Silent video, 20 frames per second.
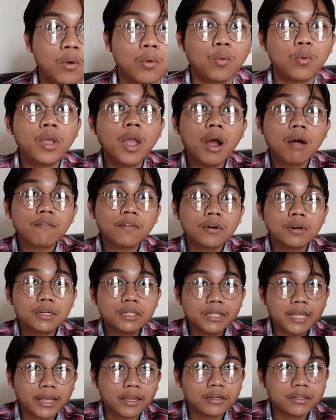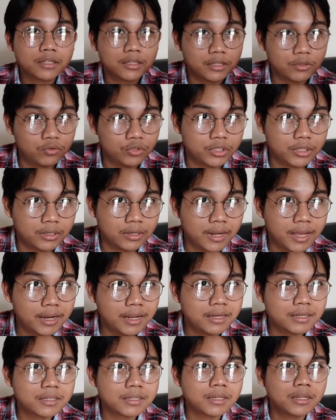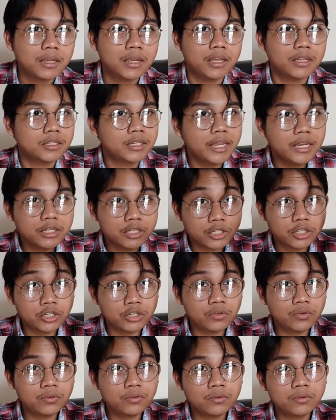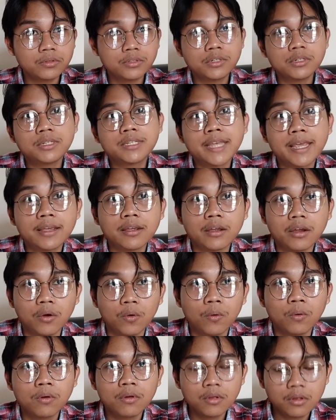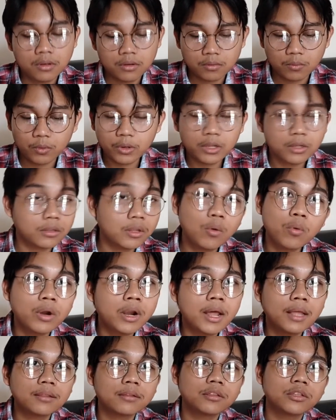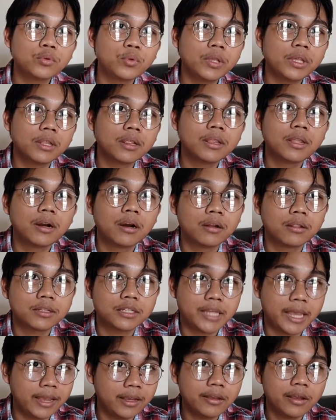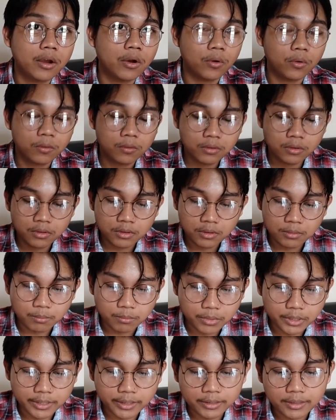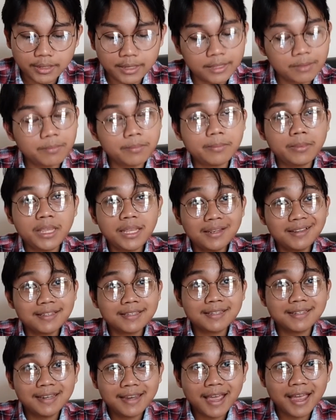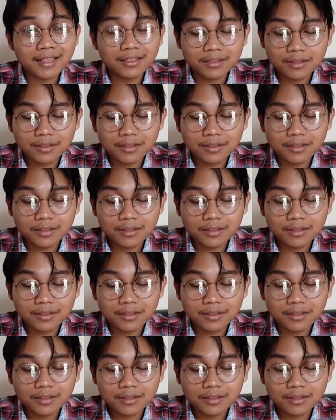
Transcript: we offer the second solution. That is, it takes 2 to tango. Well, no, we're not doing a literal tango, but it means that